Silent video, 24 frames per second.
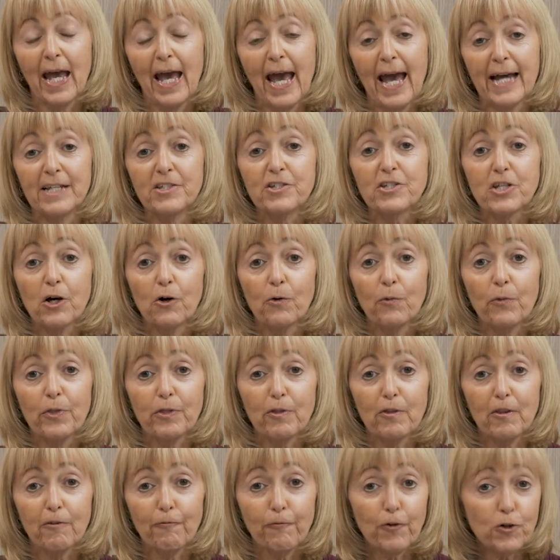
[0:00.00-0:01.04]
And so,
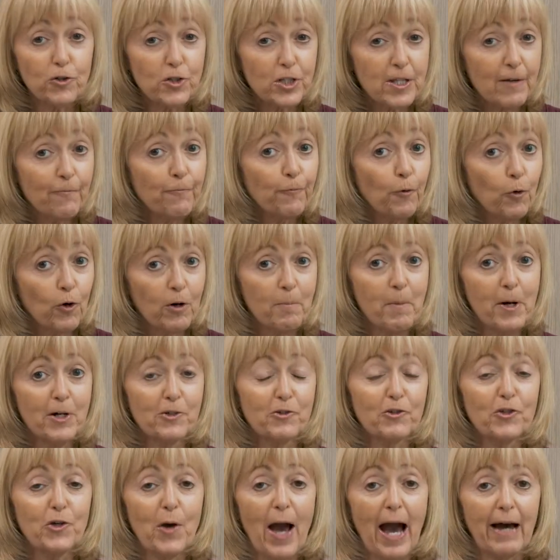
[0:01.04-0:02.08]
first and
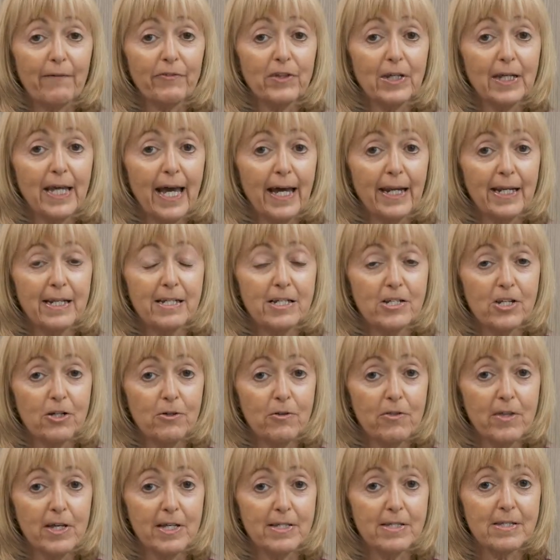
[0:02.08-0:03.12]
foremost, you have to get into
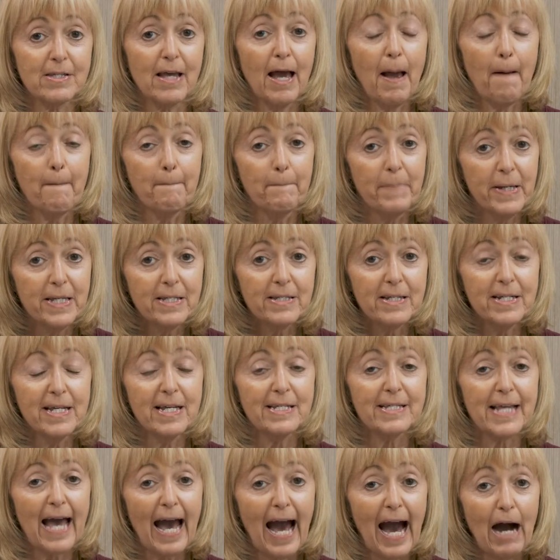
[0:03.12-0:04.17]
this
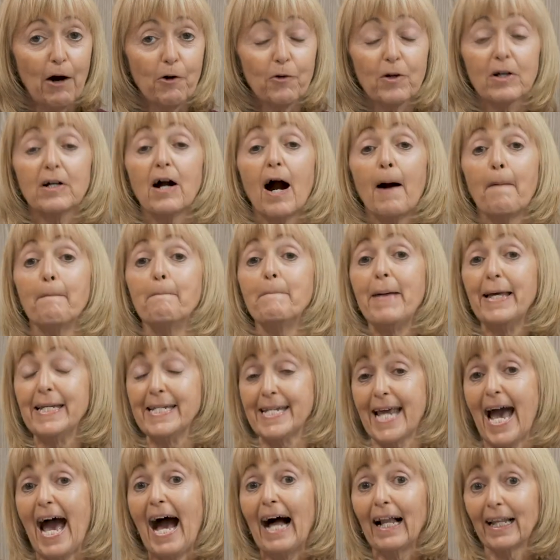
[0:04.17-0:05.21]
business outcome
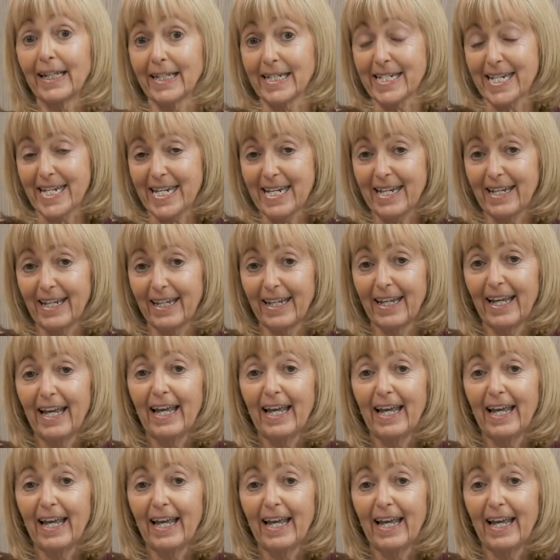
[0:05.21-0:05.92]
mentality,